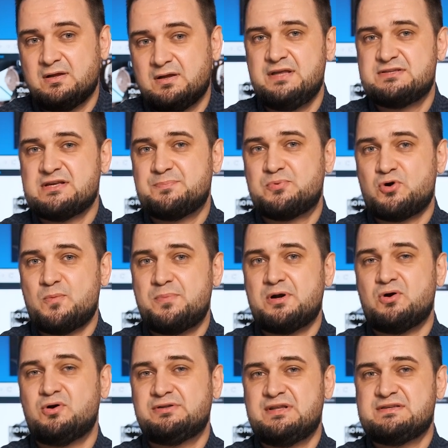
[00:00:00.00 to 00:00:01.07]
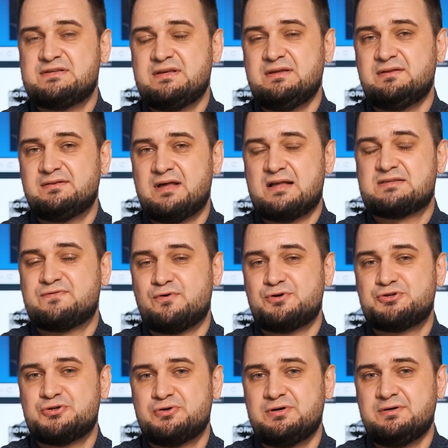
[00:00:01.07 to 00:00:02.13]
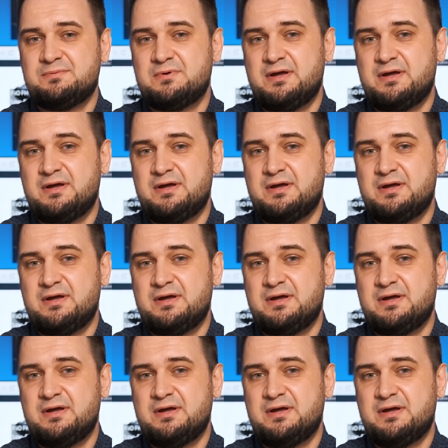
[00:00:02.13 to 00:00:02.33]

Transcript: It's a proper Audeze, that's for sure,